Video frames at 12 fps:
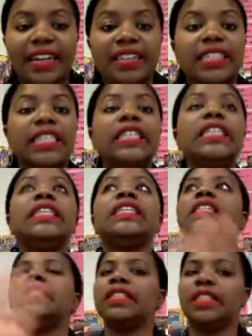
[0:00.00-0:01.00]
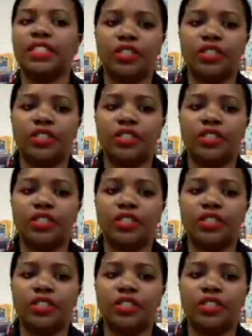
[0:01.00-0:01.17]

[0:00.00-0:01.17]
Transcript: could easily